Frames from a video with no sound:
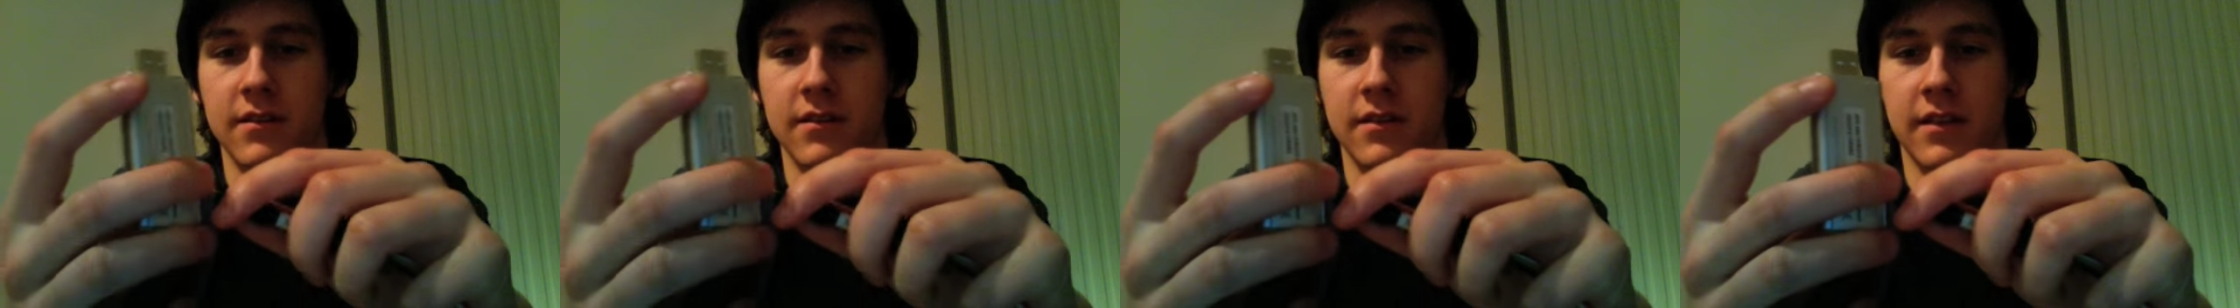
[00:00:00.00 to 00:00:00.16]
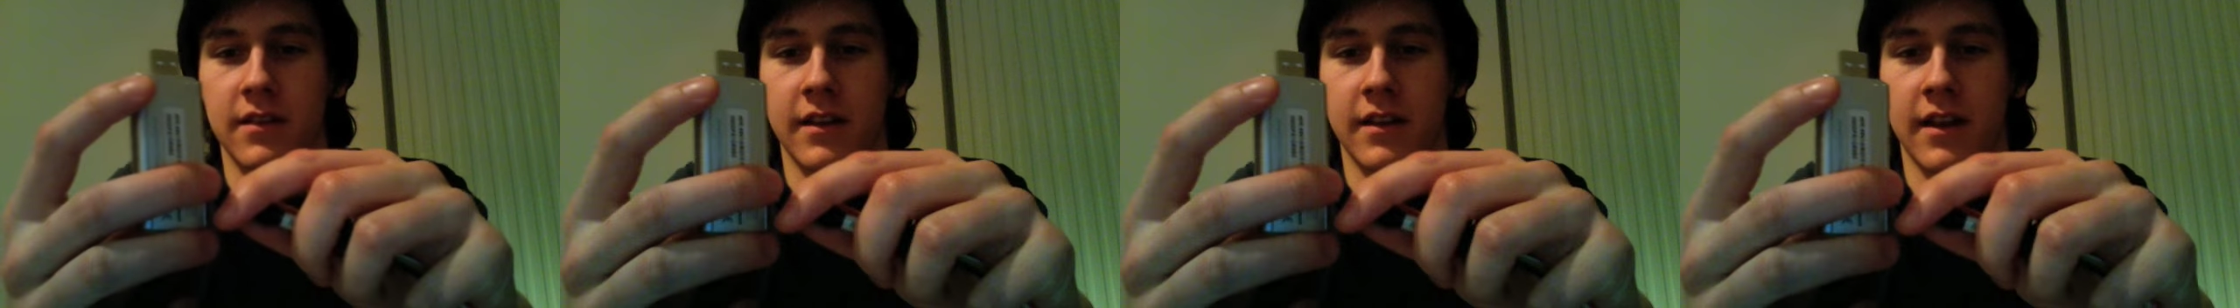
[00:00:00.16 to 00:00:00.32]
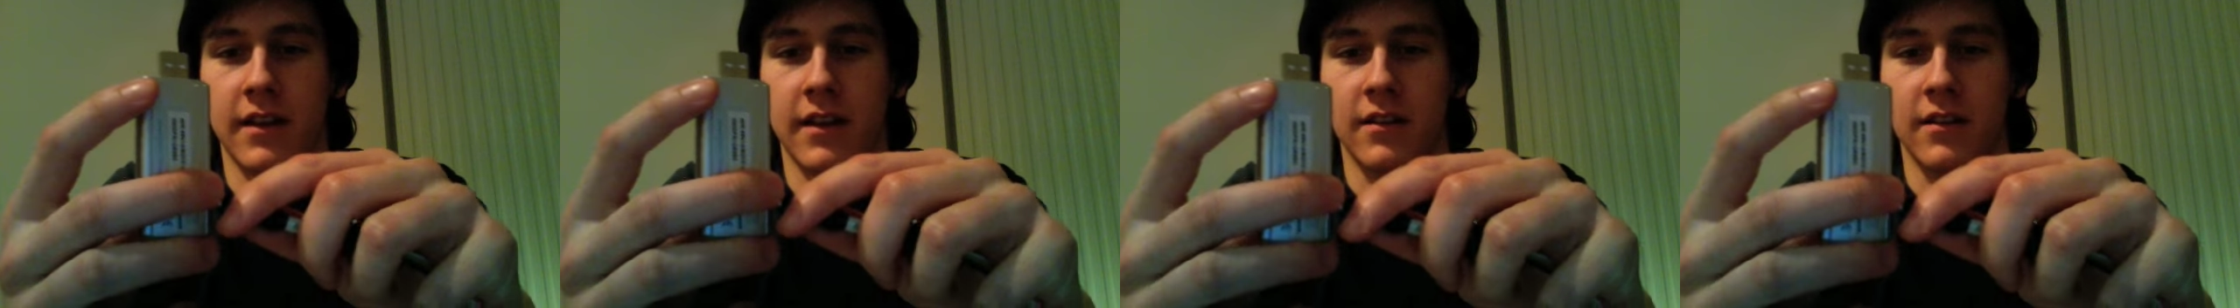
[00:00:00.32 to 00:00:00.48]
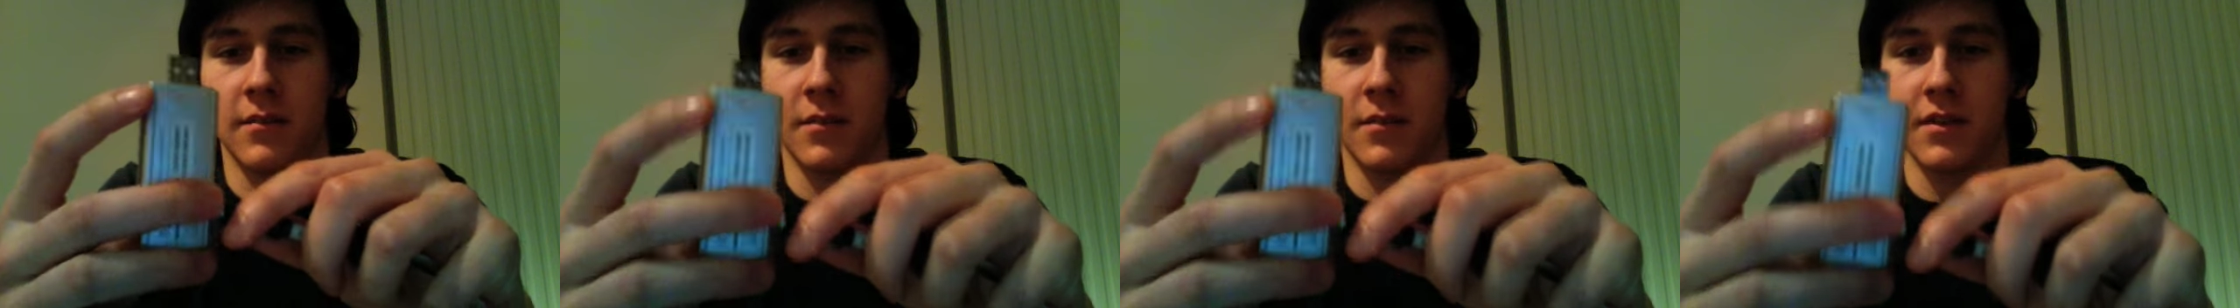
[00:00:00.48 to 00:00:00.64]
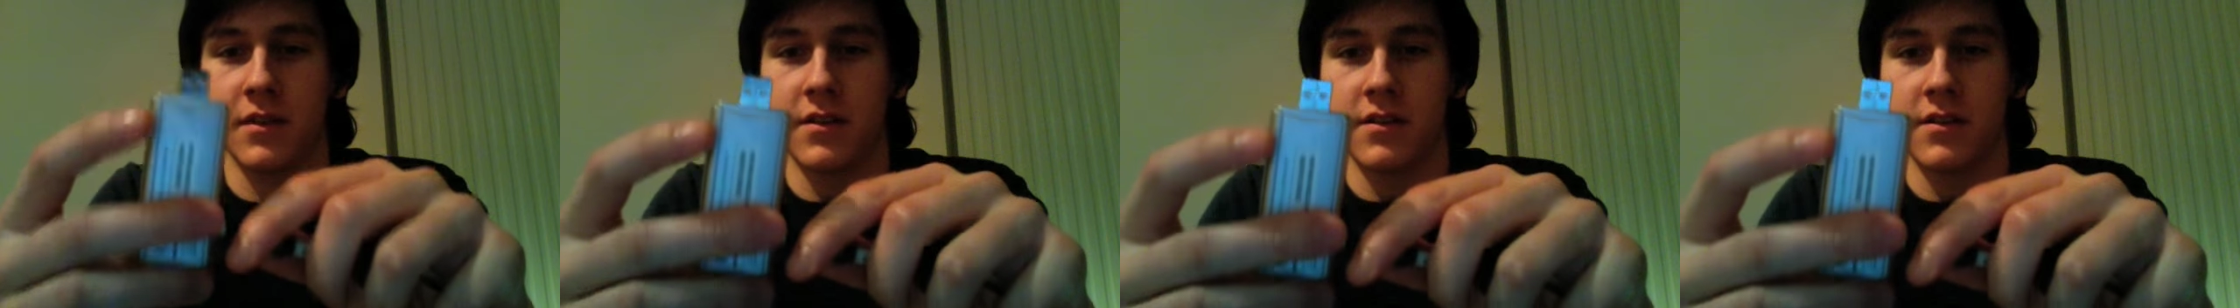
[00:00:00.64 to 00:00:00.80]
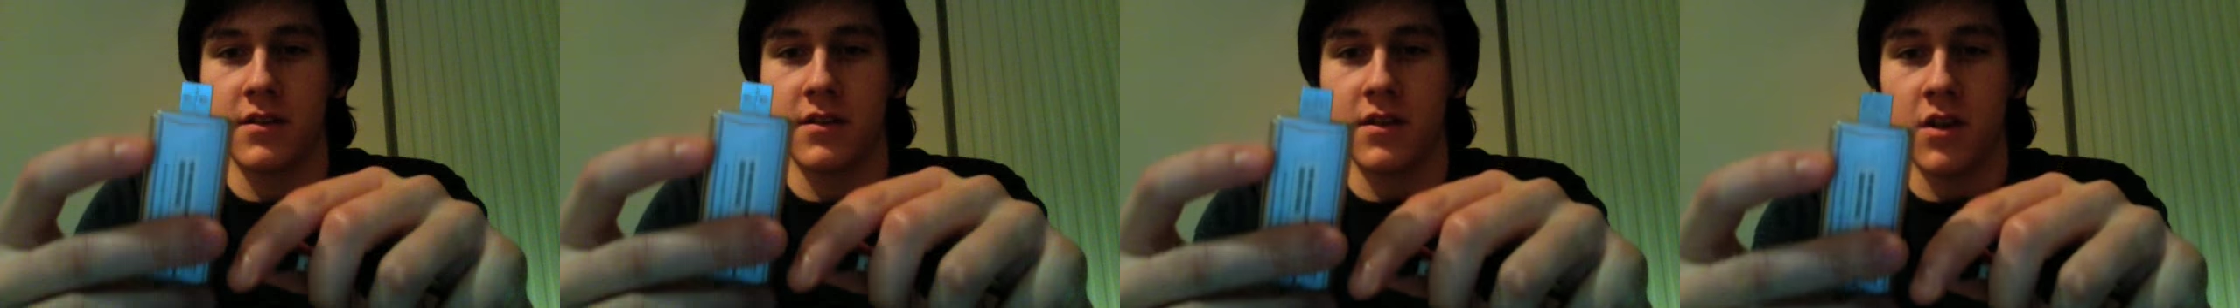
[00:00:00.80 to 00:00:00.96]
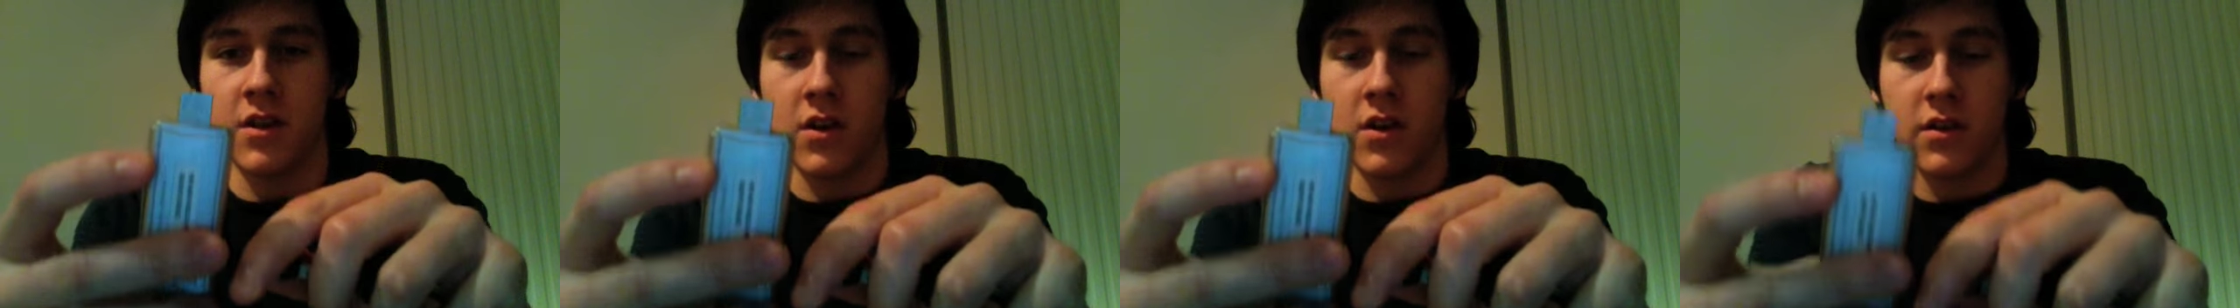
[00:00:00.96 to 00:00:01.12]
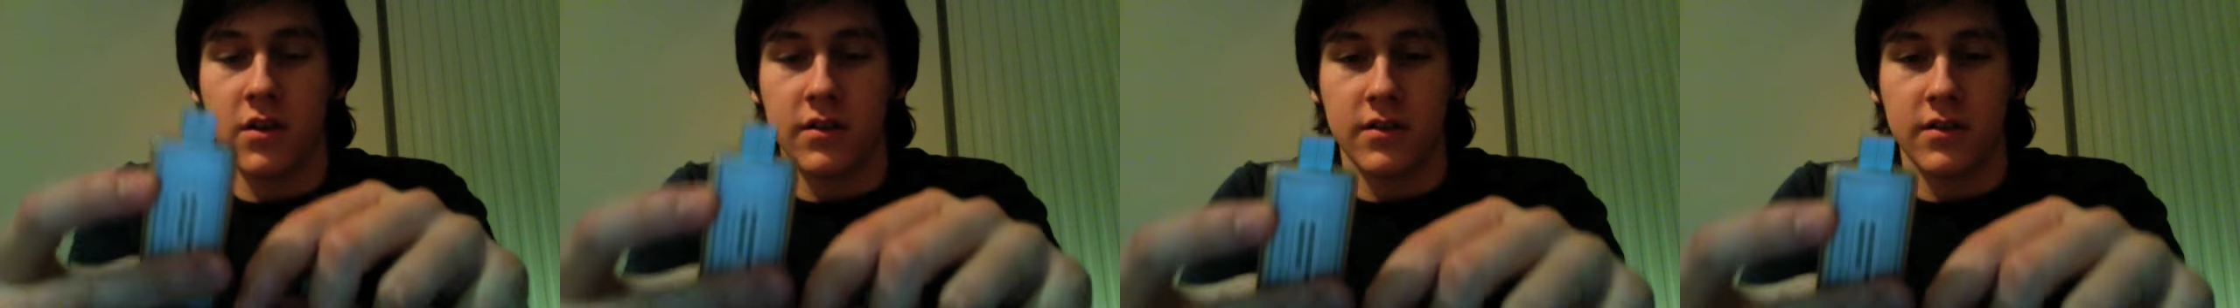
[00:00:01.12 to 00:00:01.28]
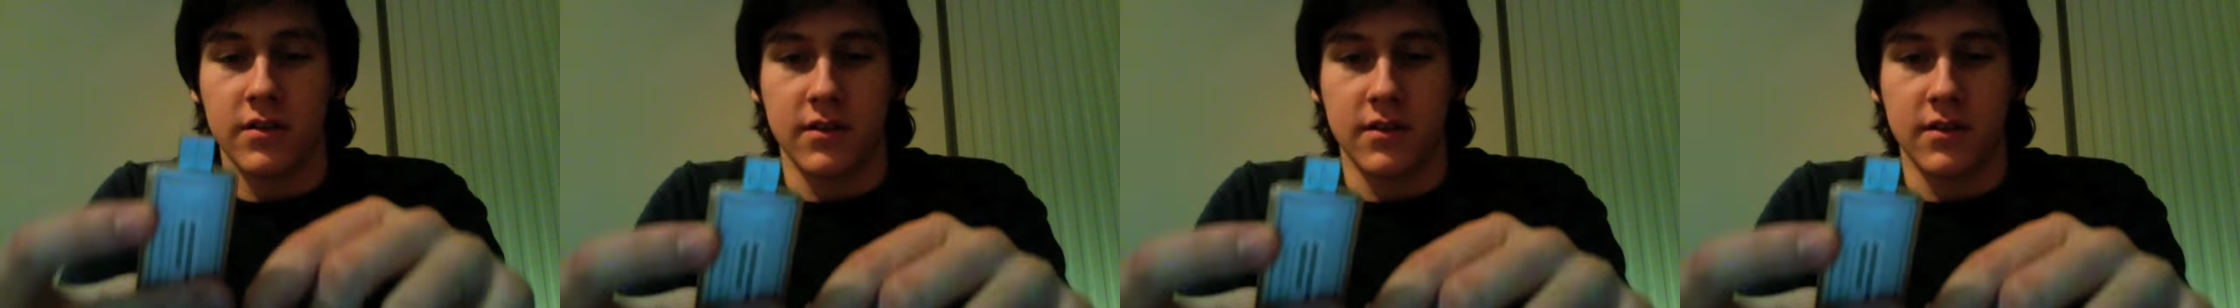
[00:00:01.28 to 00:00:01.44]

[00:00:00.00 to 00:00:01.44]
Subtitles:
connector, but it's not.